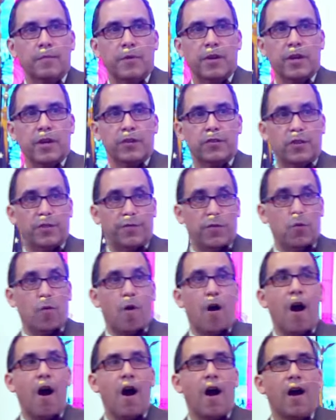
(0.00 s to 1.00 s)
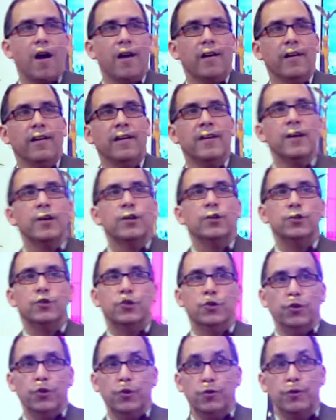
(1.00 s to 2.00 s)
Because if you are,
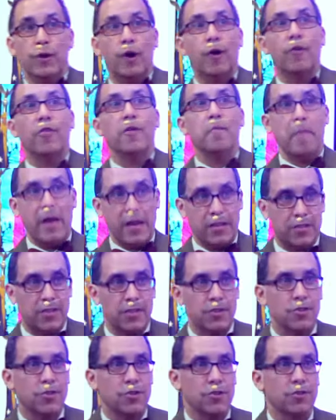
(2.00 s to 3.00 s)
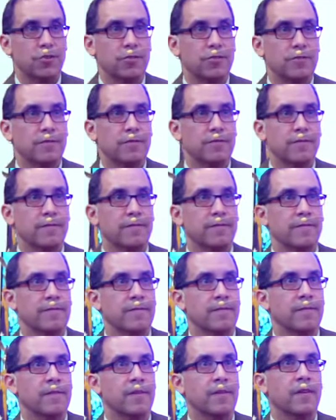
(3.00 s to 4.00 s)
do you know the message?
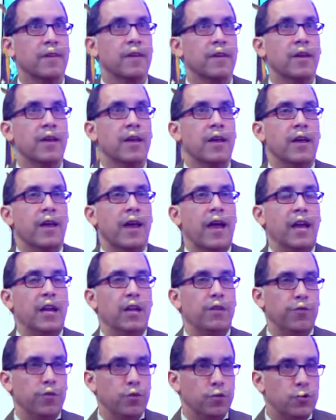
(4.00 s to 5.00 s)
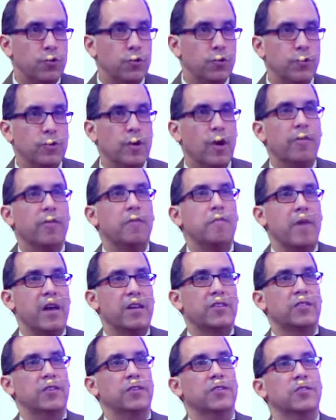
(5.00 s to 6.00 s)
And if you do know the
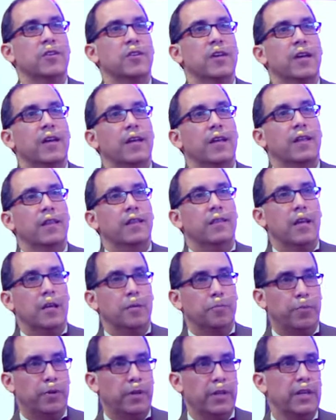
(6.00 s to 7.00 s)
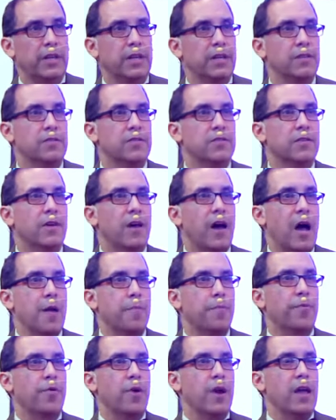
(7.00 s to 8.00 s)
message, then please,
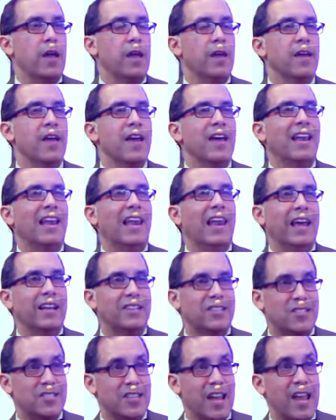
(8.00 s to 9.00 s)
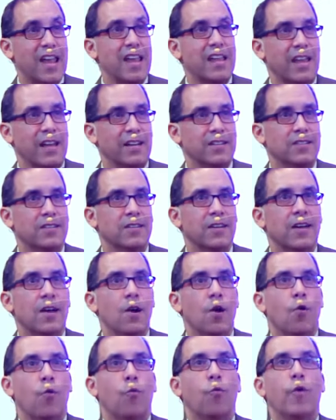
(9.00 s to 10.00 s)
I pray, let's take it
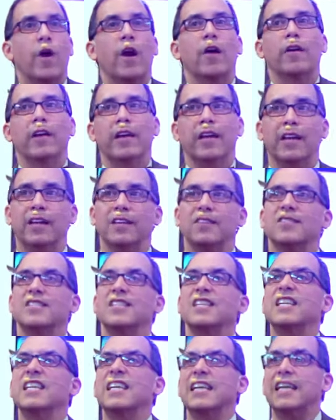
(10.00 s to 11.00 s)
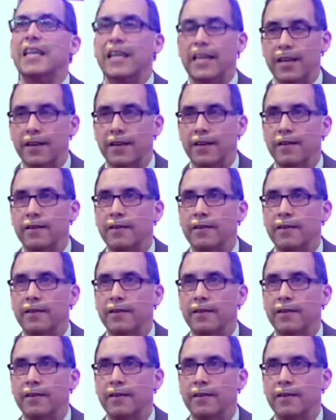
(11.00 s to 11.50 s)
where it is needed.